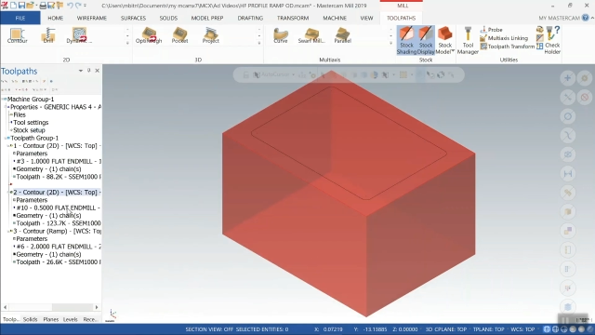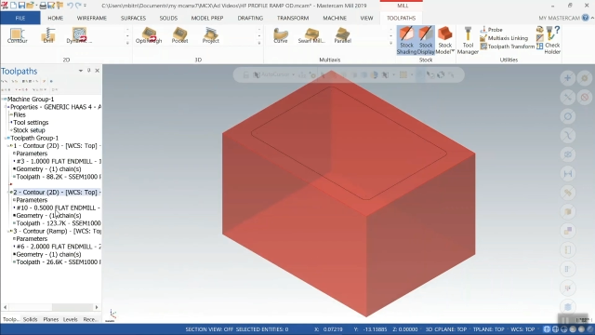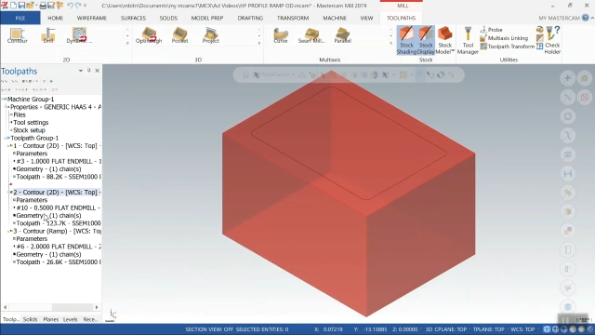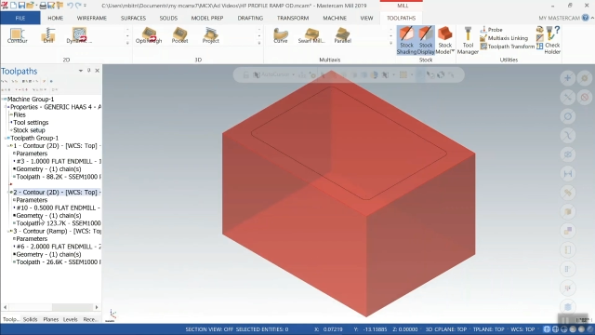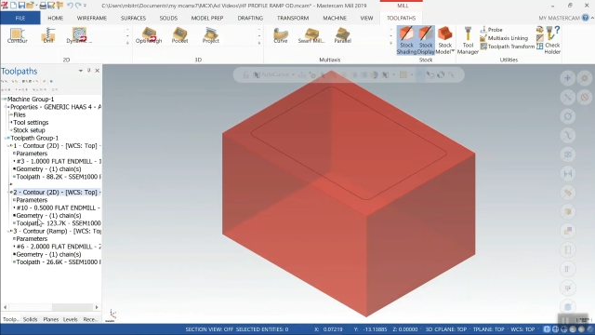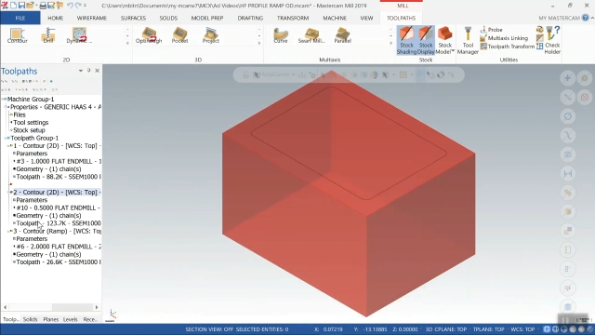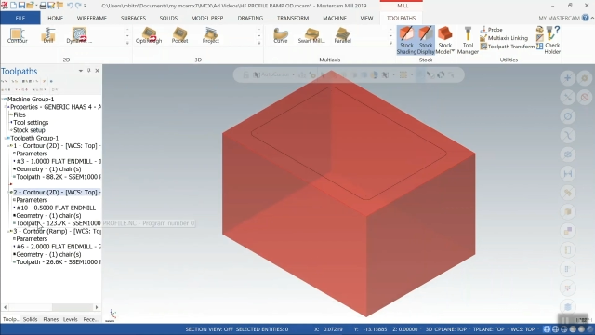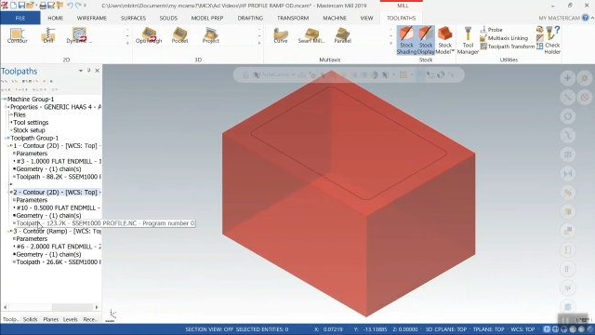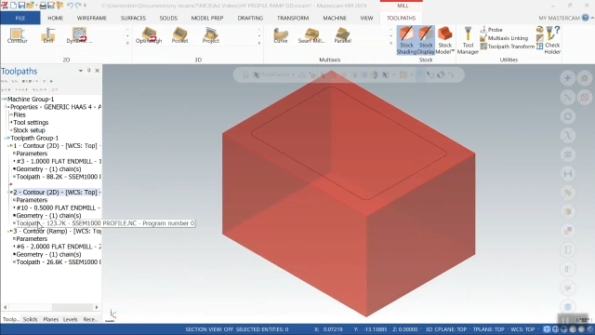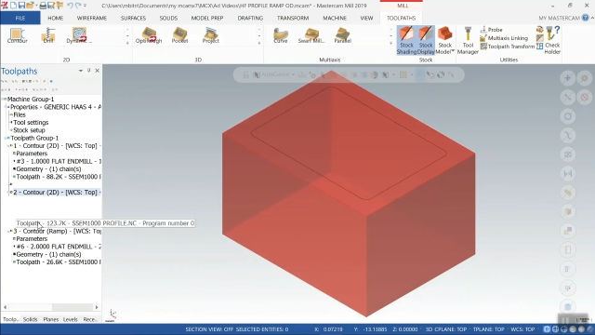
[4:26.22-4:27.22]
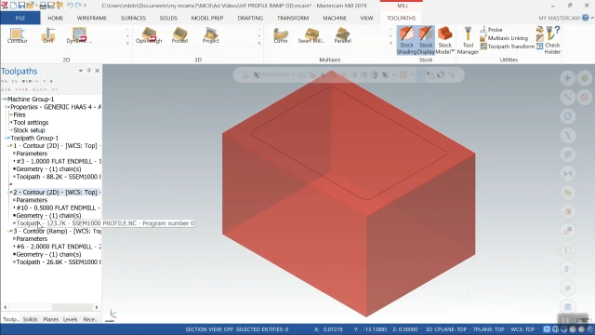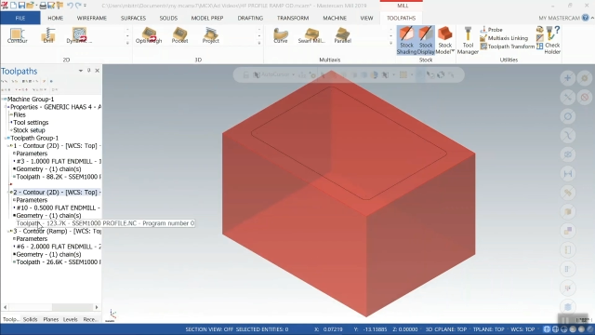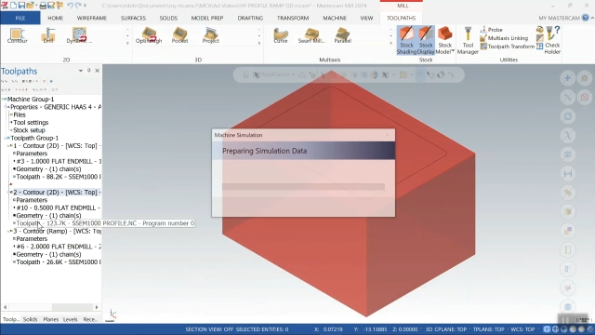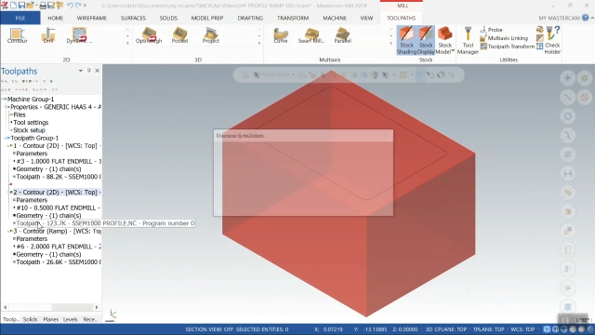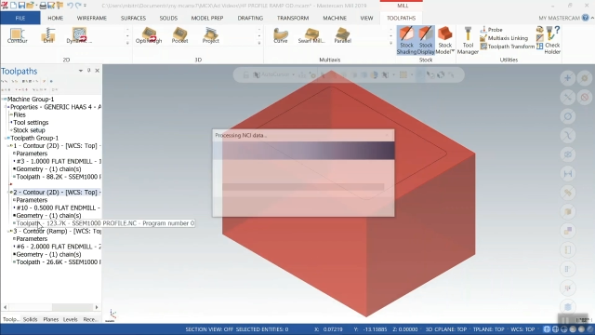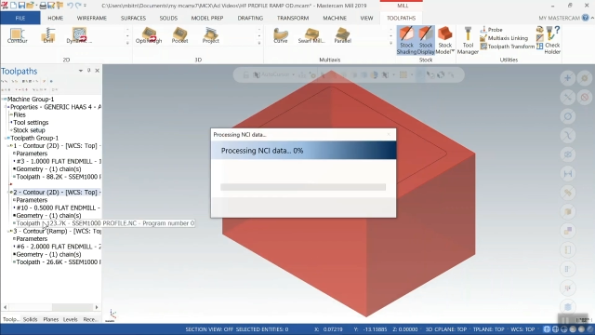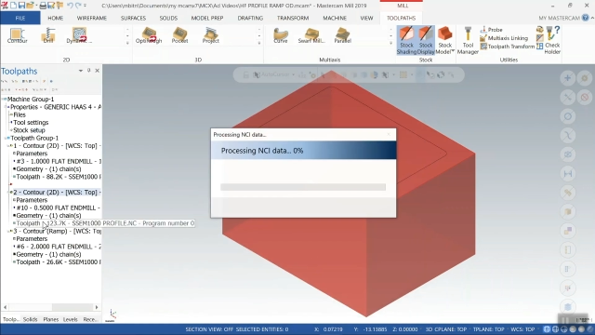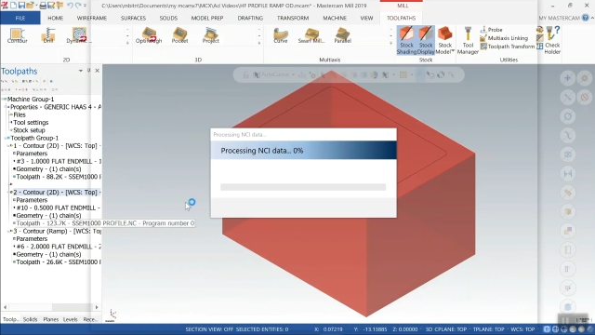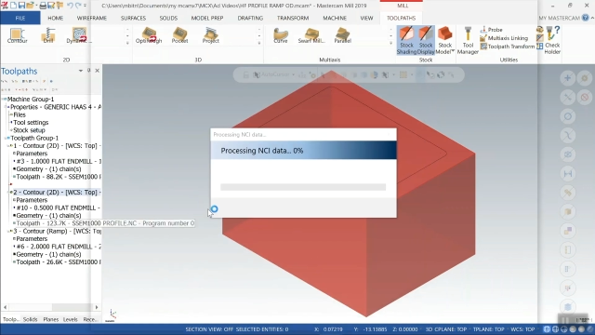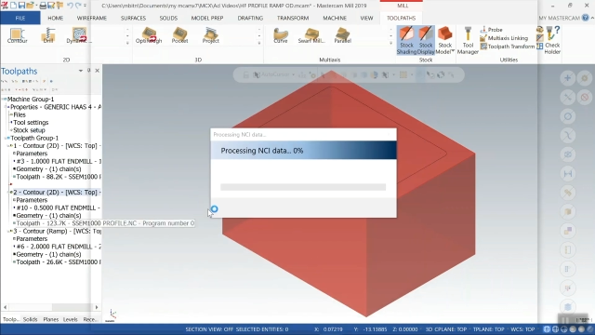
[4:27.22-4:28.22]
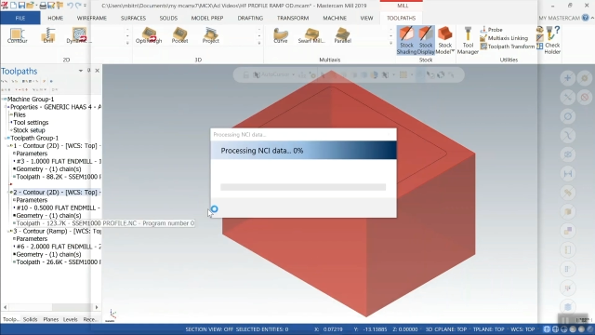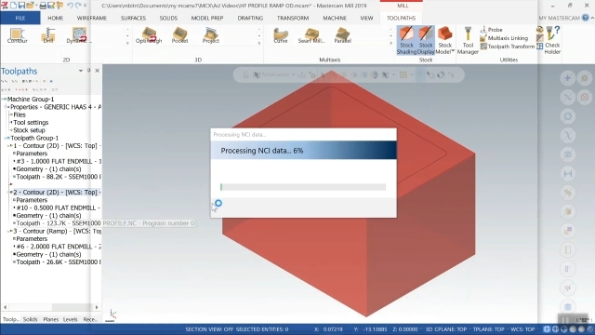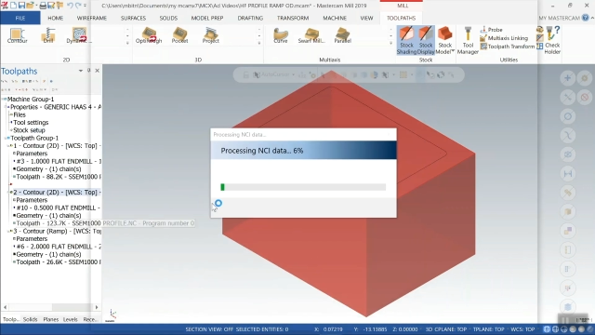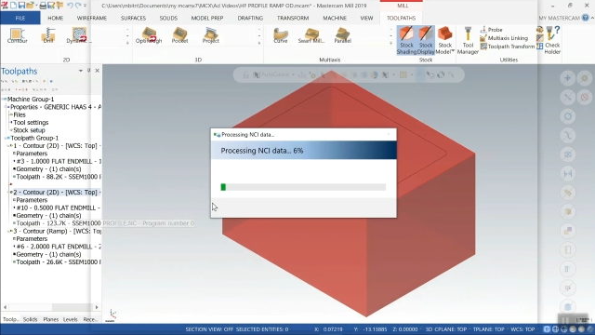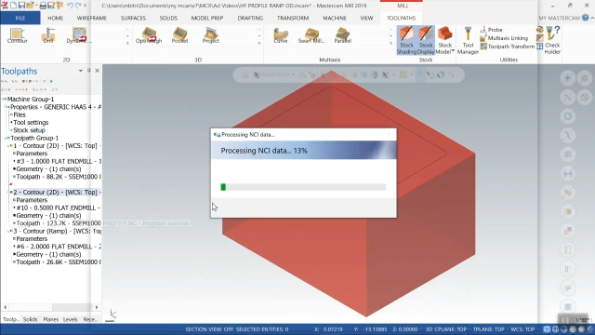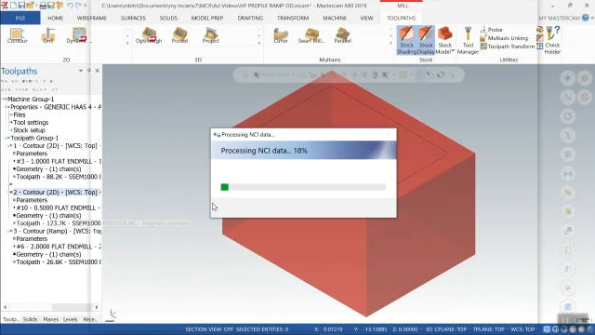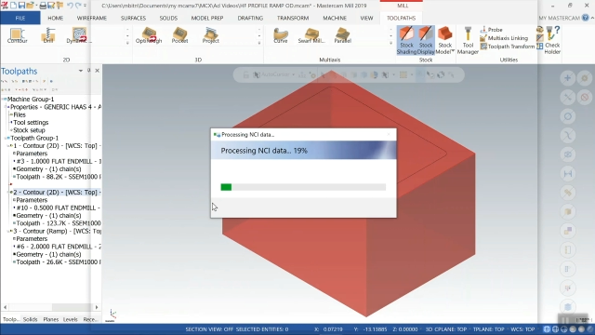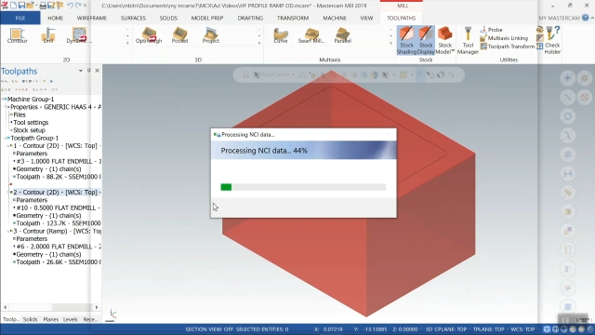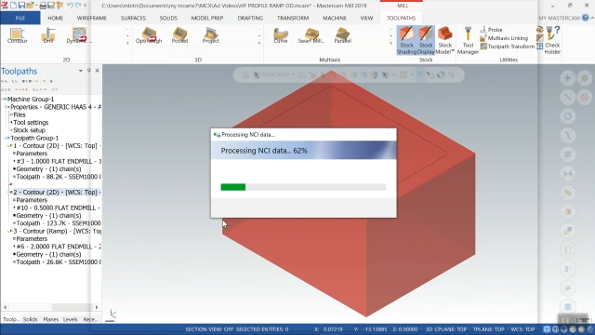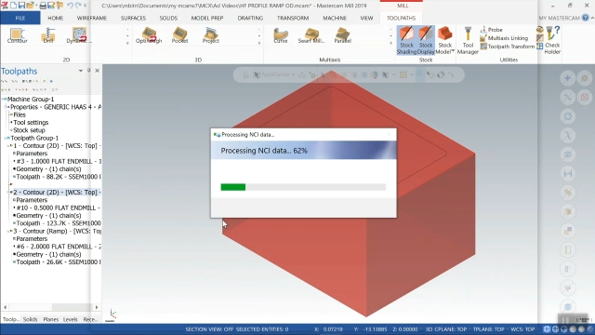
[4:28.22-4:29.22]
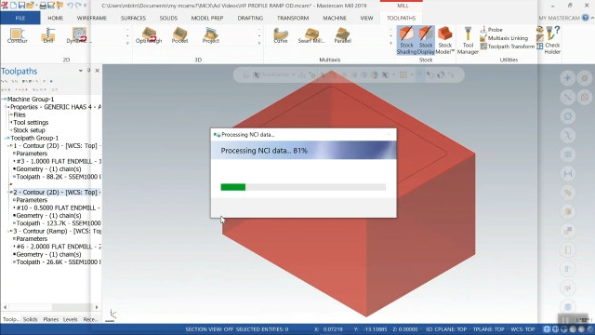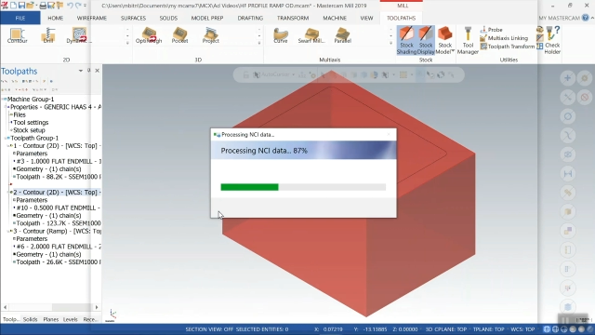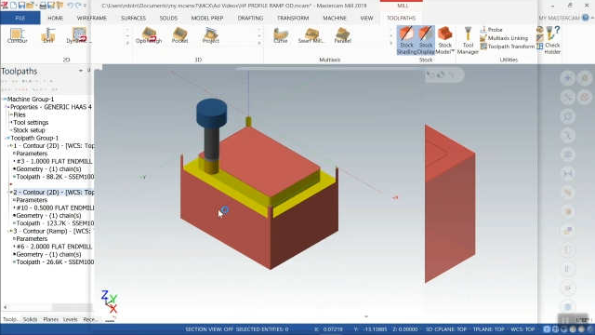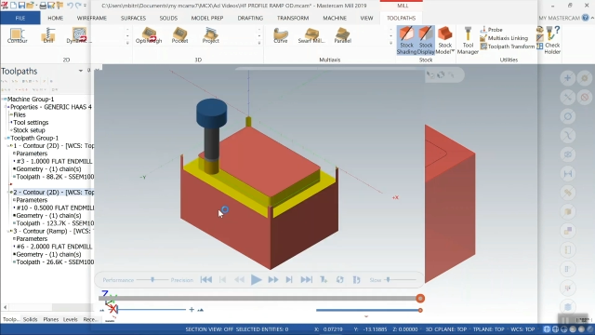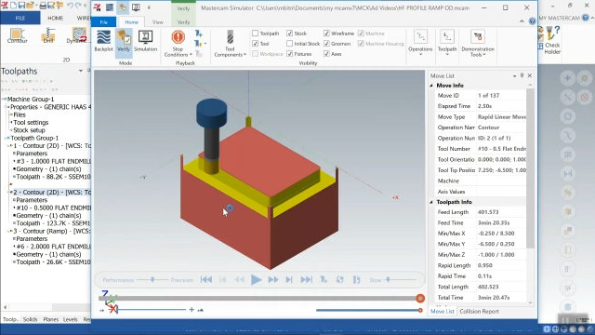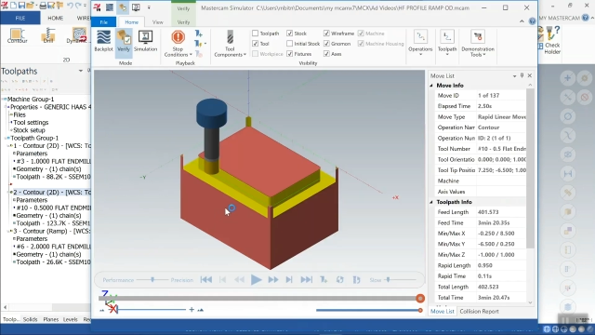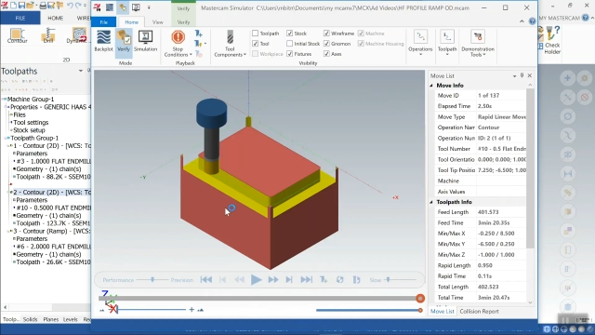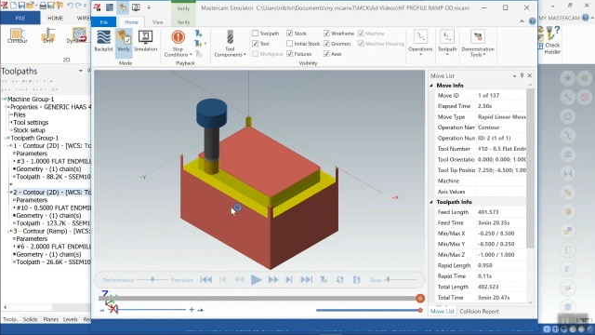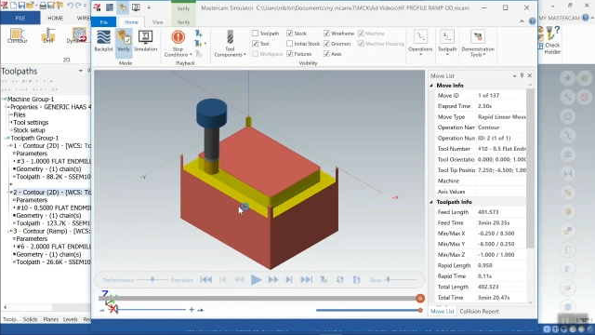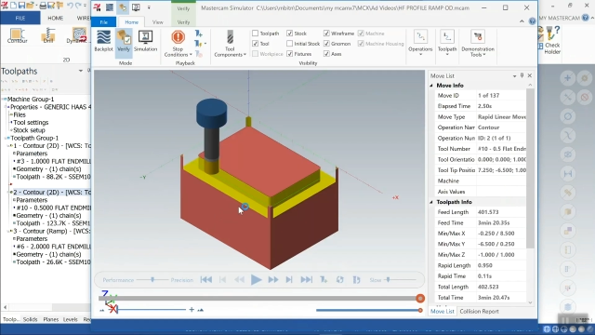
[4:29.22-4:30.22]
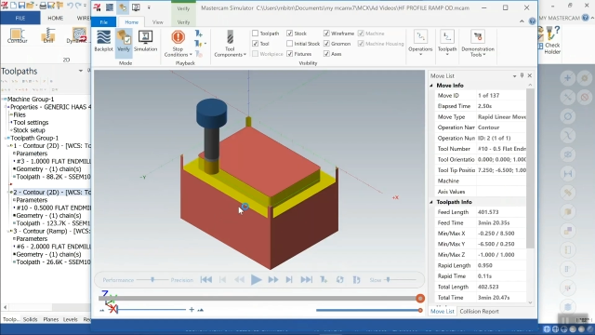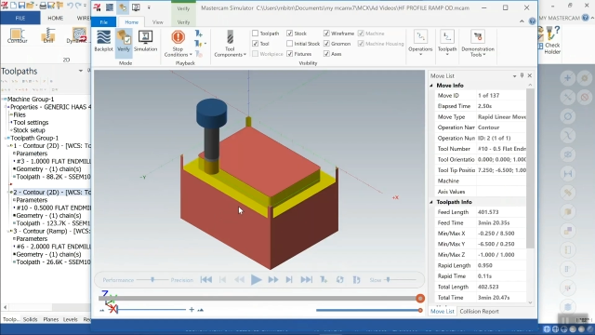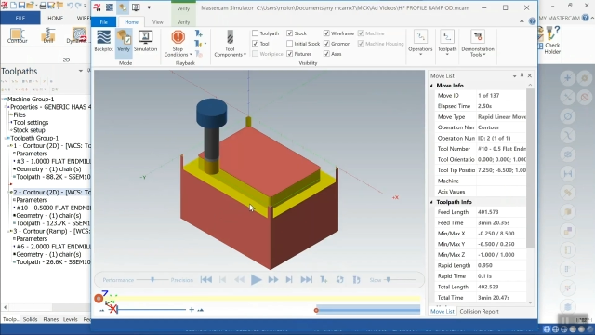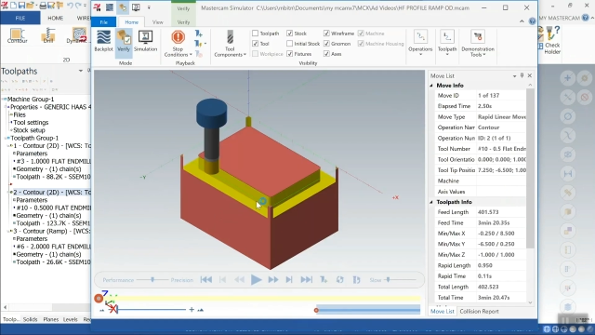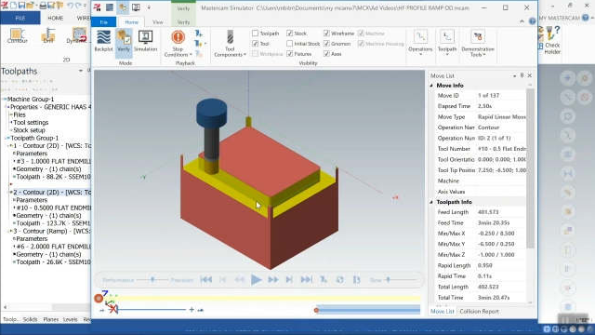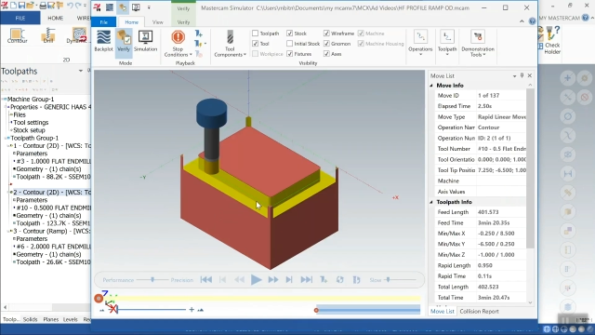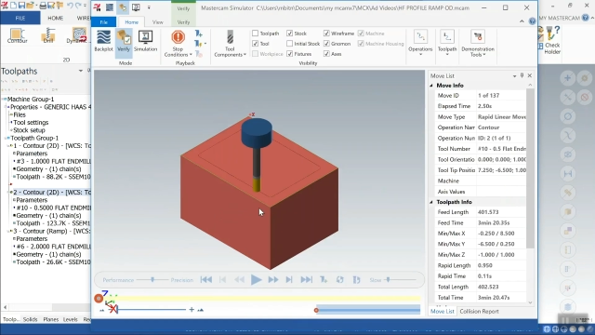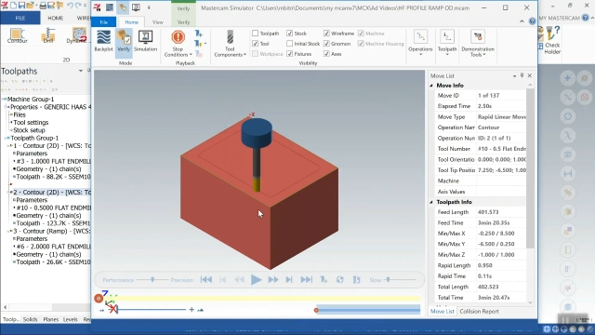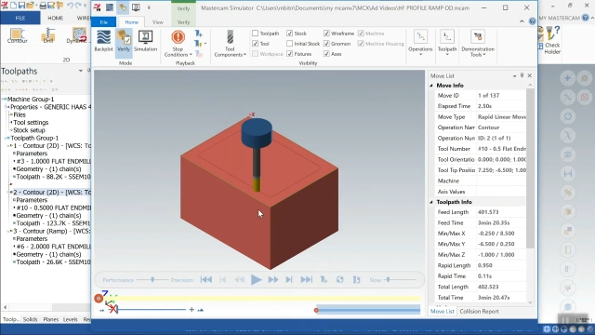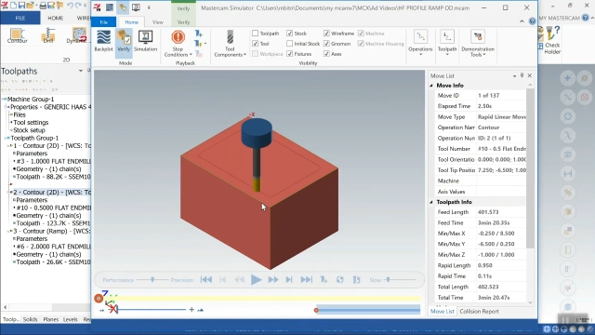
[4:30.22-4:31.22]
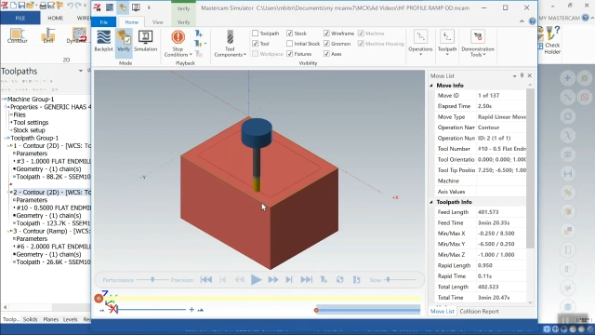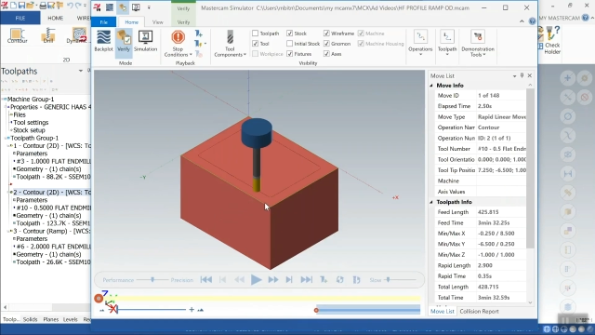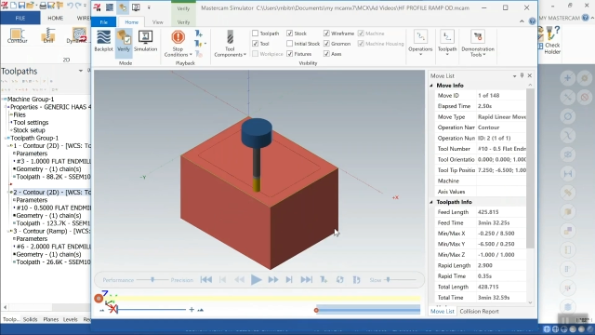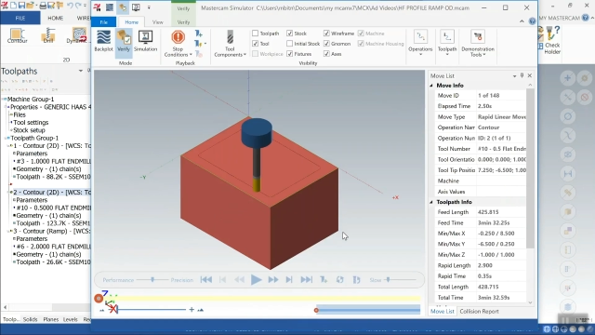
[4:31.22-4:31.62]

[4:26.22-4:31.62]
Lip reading: [unreadable: no face in view]